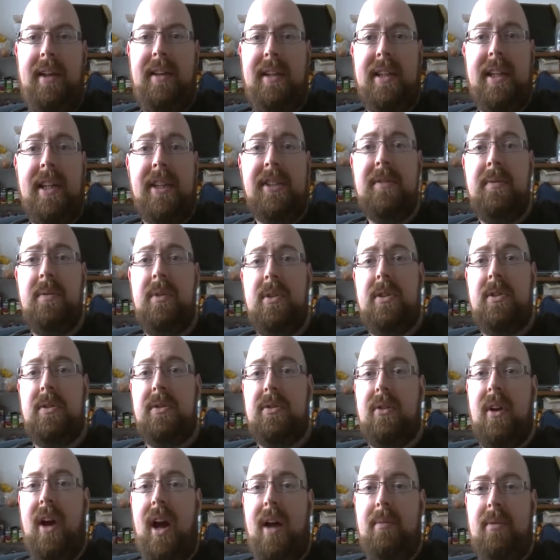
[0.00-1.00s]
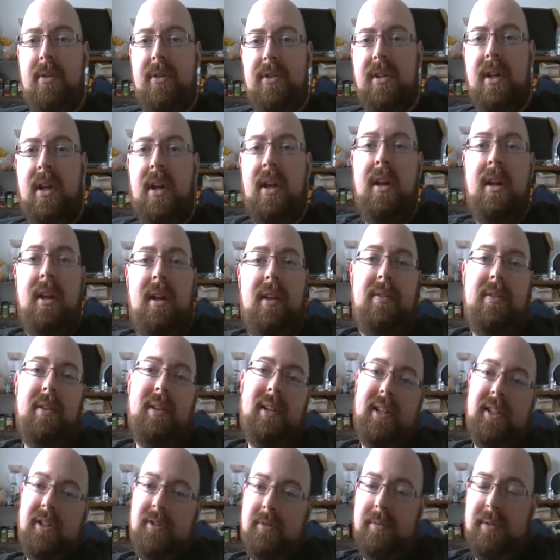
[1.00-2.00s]
I did get some new subscribers.
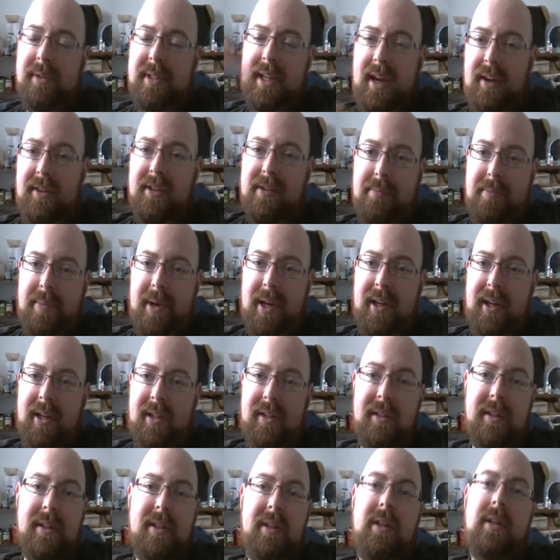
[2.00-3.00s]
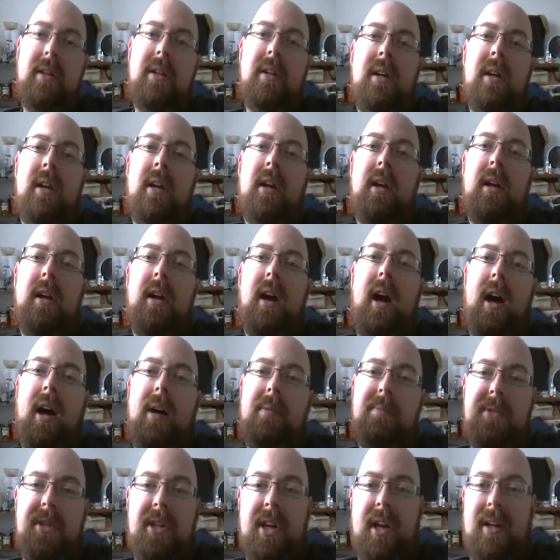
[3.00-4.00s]
Their links will be down in the bucket.
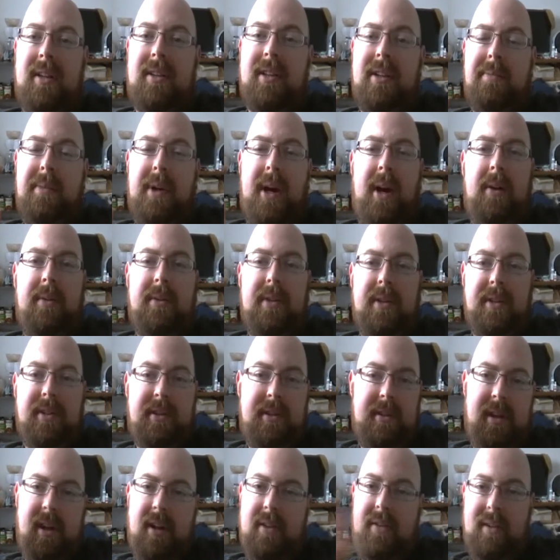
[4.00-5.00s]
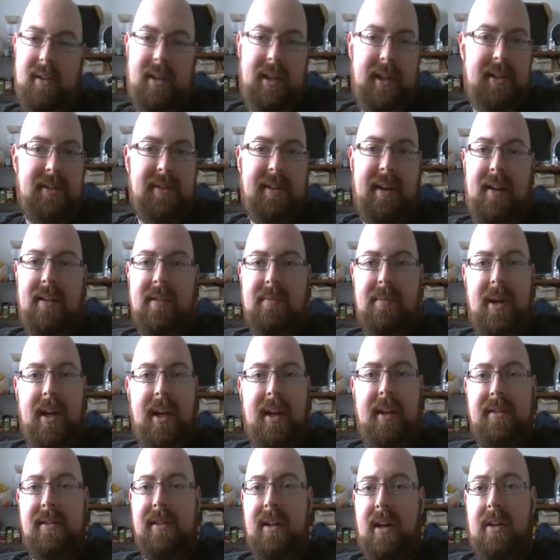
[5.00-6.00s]
Um, check them out. There's other links down in the
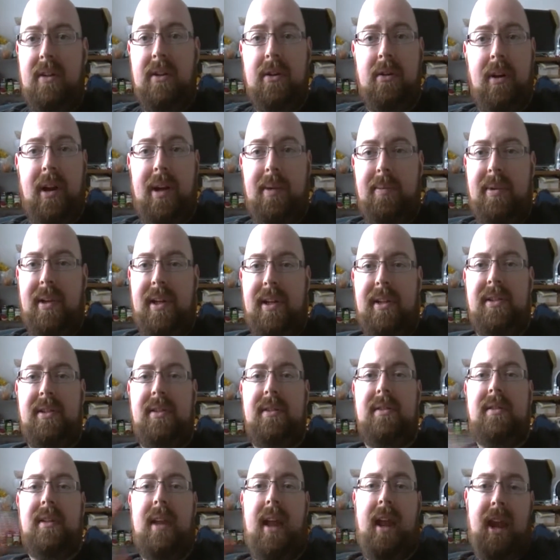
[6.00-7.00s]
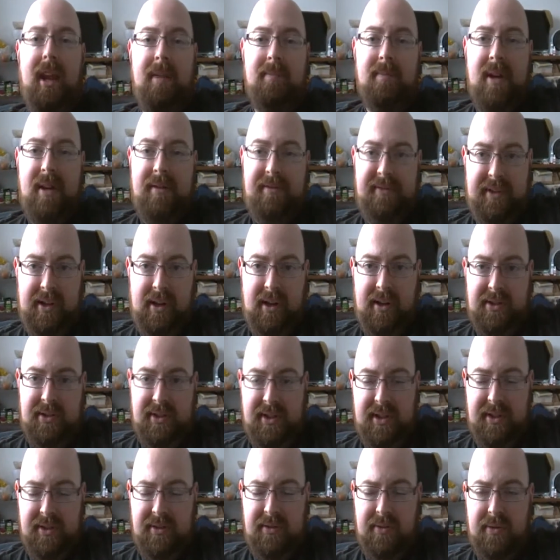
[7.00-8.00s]
bucket to other great places and my
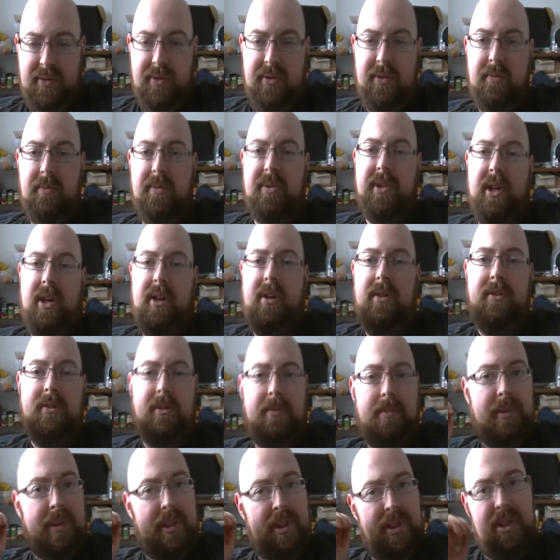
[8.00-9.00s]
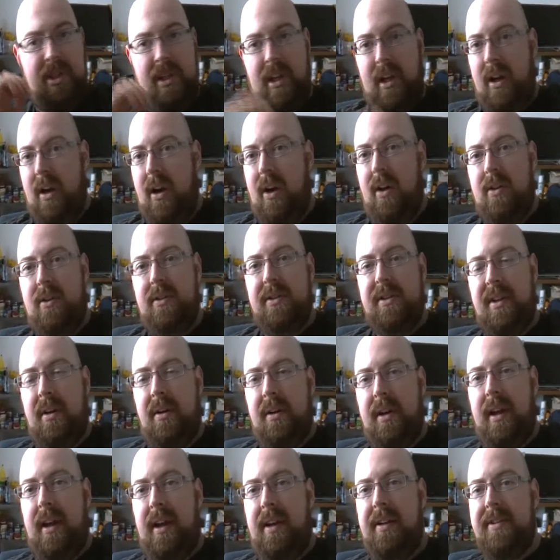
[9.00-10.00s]
fiance's YouTube channel, so please check all those
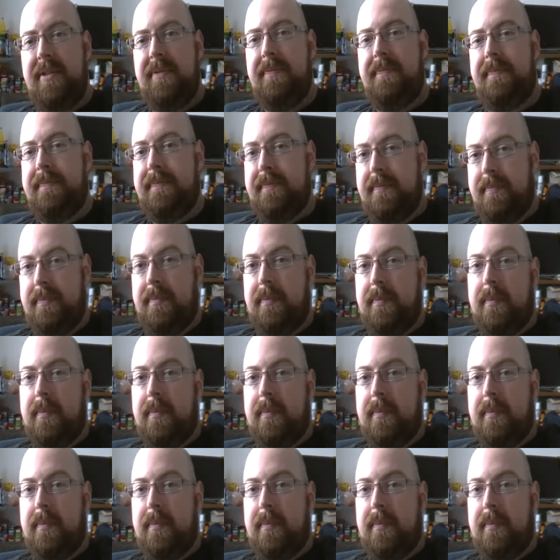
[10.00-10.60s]
out, guys.